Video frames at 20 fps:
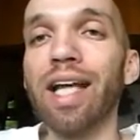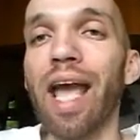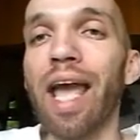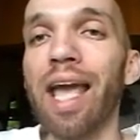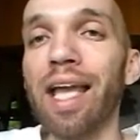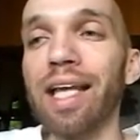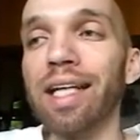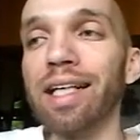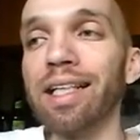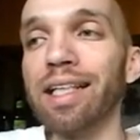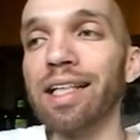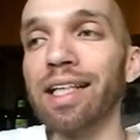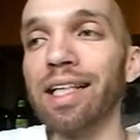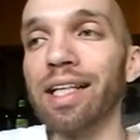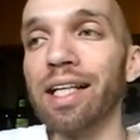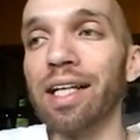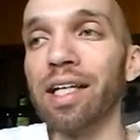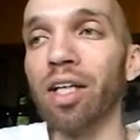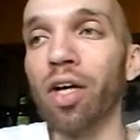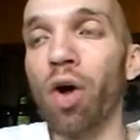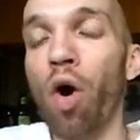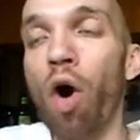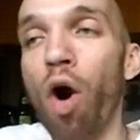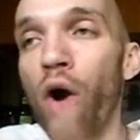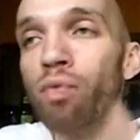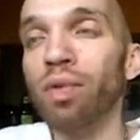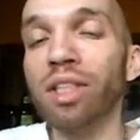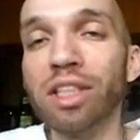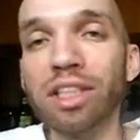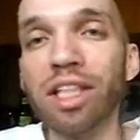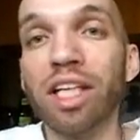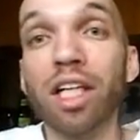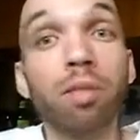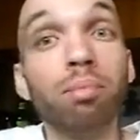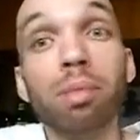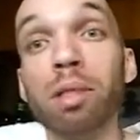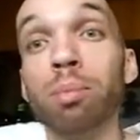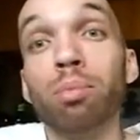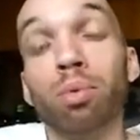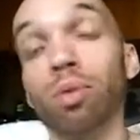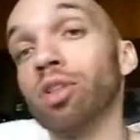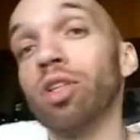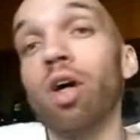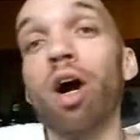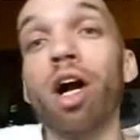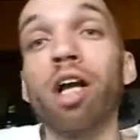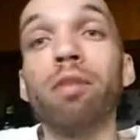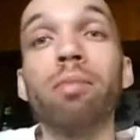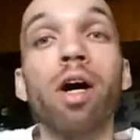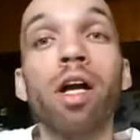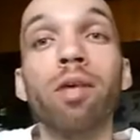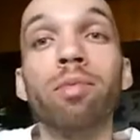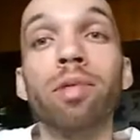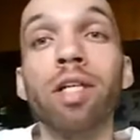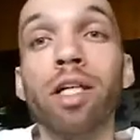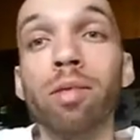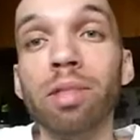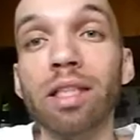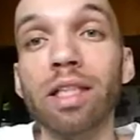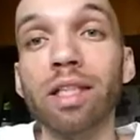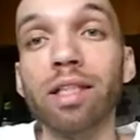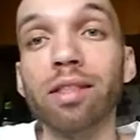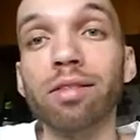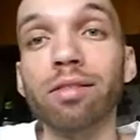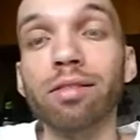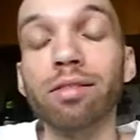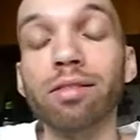and all of a sudden people were talking about Eminem again.